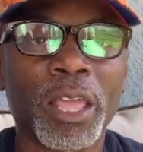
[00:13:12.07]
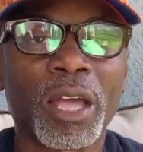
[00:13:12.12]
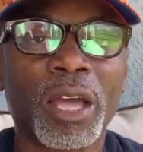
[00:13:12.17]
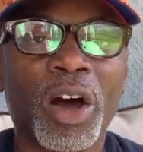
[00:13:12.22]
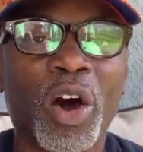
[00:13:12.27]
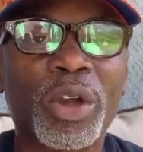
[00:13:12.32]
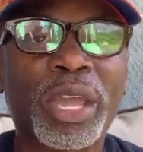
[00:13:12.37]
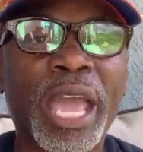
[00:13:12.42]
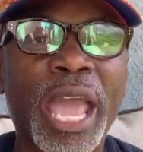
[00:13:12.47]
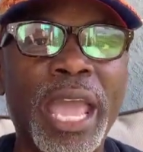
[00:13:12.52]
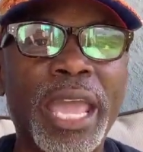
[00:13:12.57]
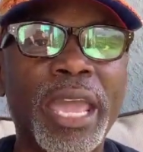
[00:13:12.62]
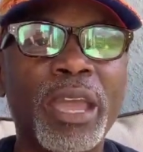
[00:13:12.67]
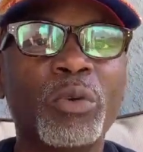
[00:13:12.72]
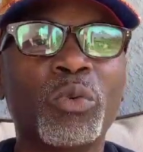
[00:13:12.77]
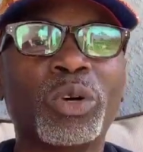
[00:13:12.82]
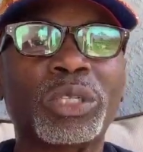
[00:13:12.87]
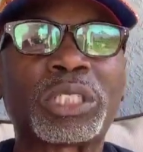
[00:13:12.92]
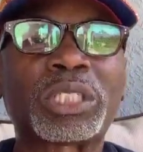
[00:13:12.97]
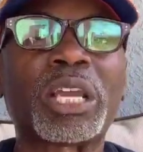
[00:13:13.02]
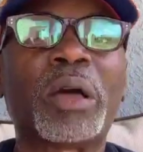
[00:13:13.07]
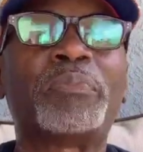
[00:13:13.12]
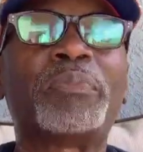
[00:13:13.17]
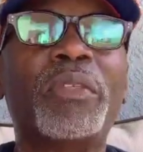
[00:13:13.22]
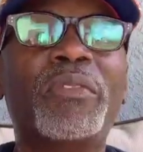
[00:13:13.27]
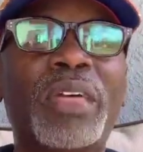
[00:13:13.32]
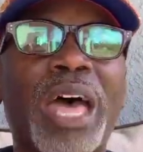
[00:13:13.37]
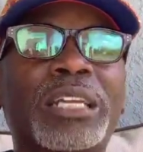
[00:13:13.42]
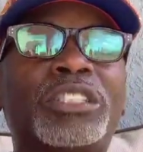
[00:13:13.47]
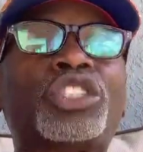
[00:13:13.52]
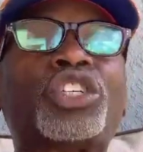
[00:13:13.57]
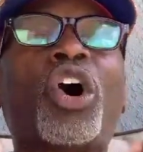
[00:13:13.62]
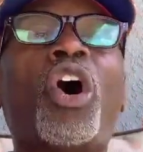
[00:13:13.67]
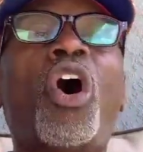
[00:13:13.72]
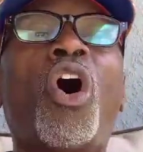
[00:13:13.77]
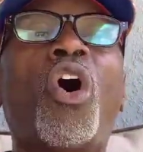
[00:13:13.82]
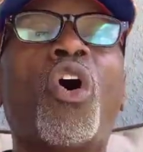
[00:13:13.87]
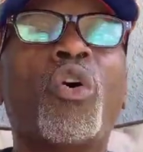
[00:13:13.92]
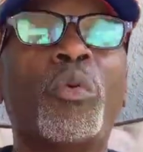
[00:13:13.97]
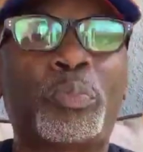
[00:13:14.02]
Okay, it was something that
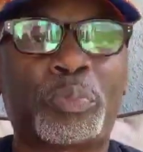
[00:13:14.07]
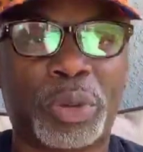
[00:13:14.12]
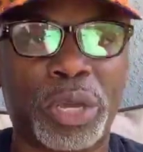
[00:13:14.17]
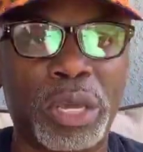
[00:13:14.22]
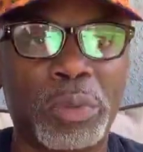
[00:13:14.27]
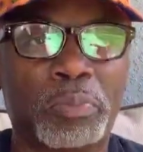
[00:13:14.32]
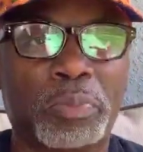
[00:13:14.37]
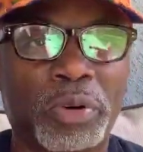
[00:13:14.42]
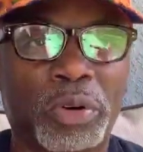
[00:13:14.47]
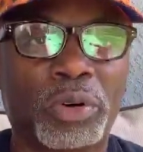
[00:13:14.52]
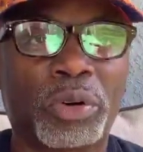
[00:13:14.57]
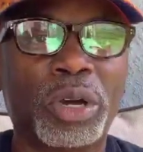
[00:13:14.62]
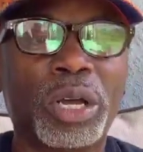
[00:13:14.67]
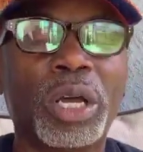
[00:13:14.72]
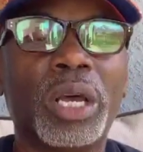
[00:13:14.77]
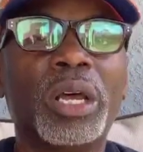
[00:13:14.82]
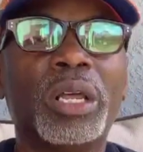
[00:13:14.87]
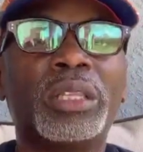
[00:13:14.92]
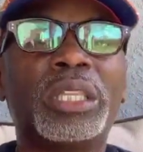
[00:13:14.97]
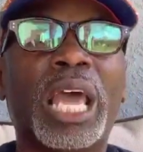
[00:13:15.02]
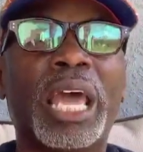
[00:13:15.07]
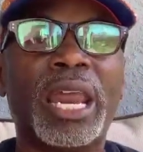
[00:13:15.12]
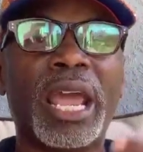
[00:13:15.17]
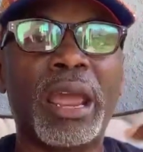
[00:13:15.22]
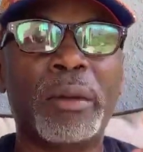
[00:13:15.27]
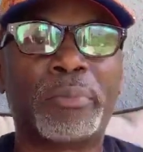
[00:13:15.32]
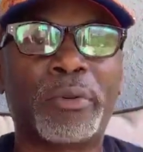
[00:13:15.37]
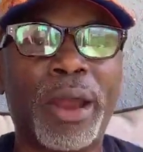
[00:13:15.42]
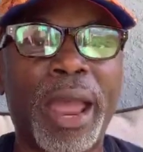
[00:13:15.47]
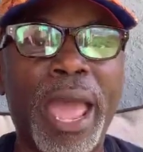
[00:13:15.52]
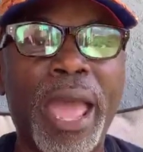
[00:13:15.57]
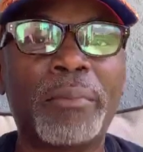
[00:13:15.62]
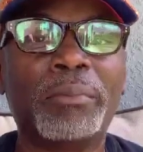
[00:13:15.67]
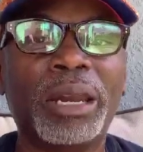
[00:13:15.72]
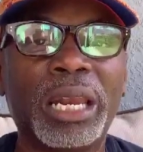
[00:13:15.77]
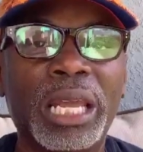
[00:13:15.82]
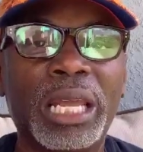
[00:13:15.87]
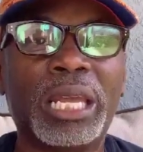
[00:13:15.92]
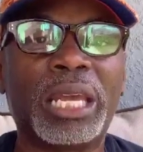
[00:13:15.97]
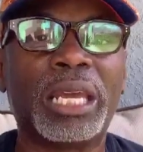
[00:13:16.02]
told people that Abraham
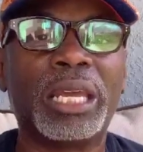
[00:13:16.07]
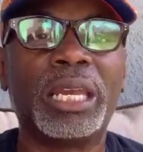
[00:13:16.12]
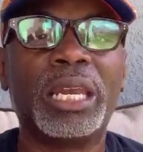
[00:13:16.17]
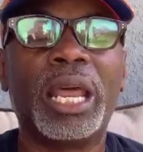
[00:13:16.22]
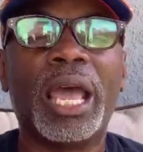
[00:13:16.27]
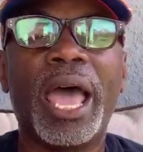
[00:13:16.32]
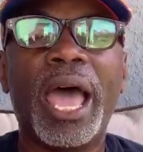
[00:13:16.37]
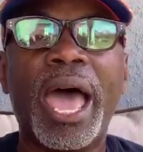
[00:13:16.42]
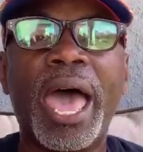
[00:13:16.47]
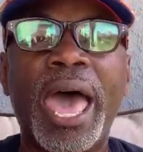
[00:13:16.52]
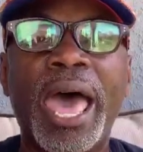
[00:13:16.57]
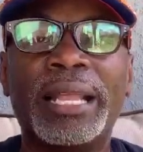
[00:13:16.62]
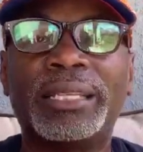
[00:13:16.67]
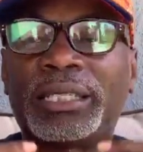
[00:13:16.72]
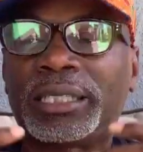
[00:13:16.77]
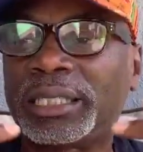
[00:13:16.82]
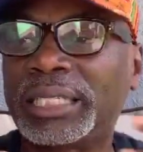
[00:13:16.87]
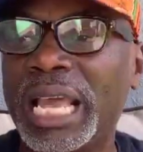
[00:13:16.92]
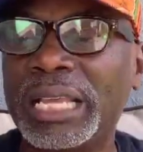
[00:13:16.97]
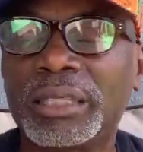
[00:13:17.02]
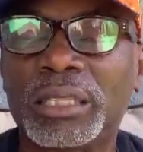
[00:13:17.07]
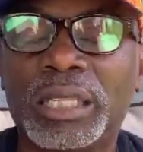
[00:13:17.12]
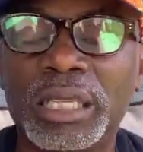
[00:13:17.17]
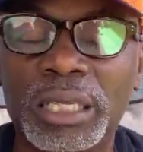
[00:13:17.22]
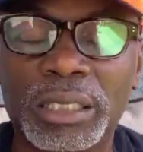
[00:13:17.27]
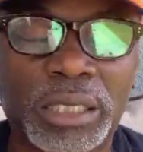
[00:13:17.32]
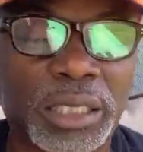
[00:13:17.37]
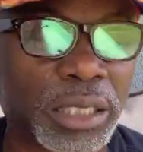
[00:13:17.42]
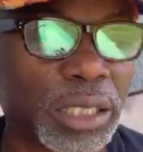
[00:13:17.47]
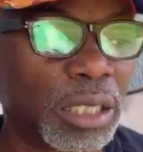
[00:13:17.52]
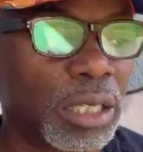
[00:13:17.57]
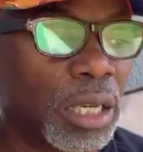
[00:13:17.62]
Lincoln had set this